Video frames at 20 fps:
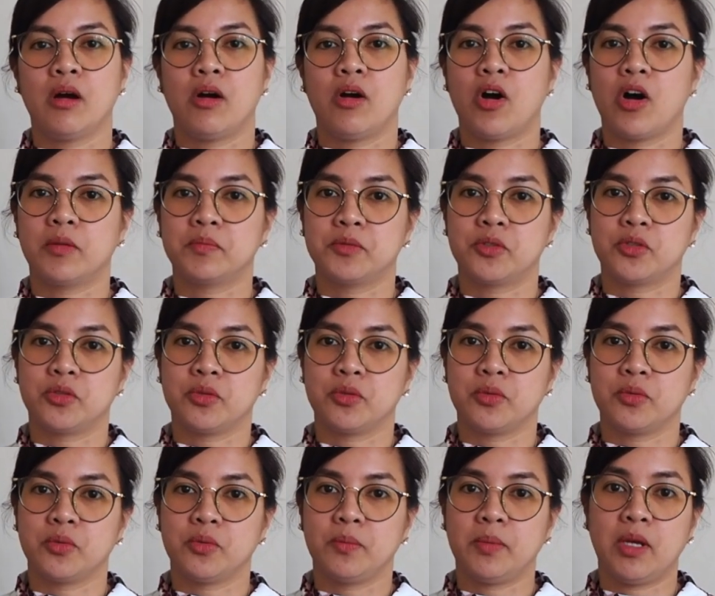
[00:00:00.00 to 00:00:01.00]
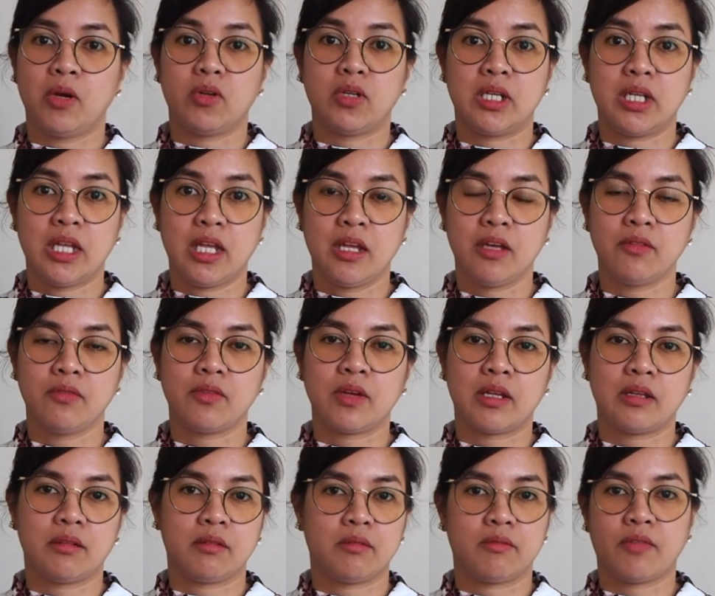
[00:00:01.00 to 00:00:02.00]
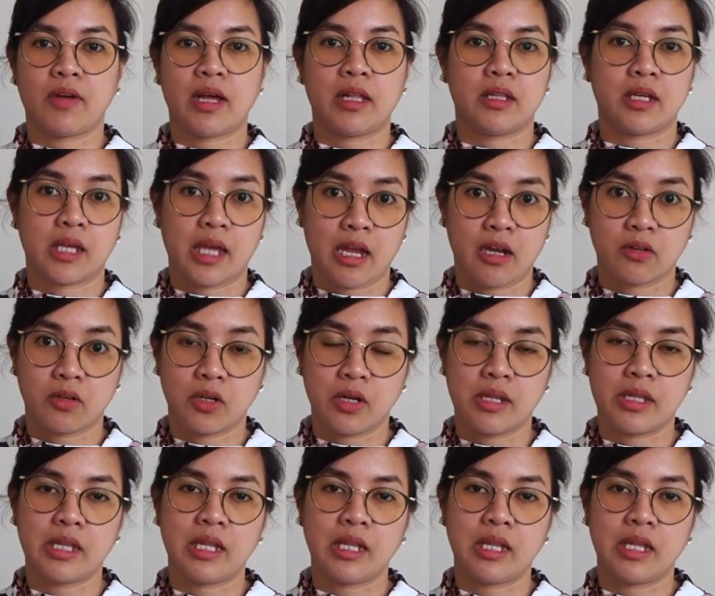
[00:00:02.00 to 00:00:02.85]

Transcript: opt to be on leave and file a carer's